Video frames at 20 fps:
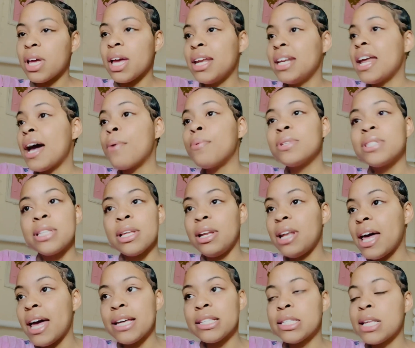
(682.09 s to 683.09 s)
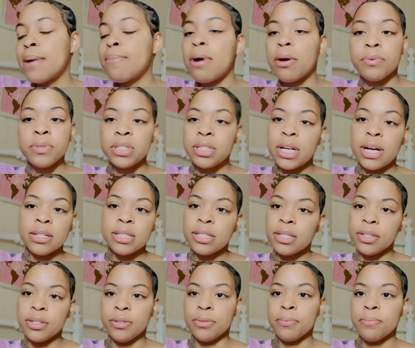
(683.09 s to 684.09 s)
And that was the last time I reached out to
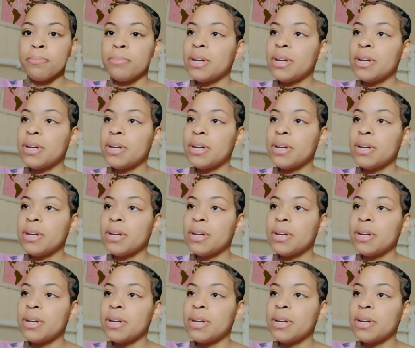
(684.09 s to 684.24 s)
him.